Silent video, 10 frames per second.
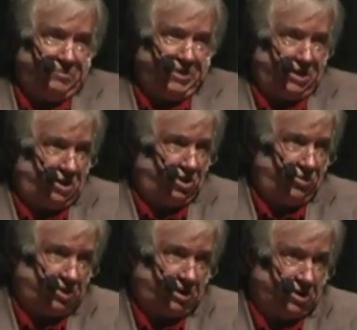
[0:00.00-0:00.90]
meaning he
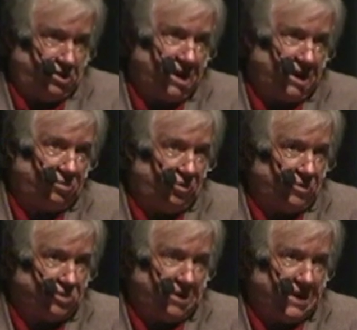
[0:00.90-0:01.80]
used to conduct or be
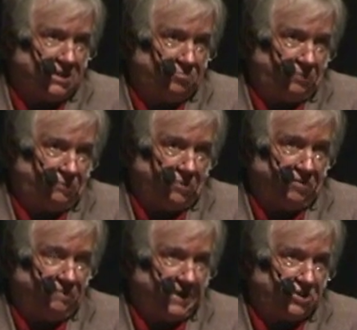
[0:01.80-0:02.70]
responsible for
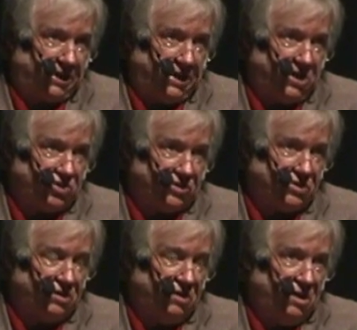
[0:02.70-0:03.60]
investigations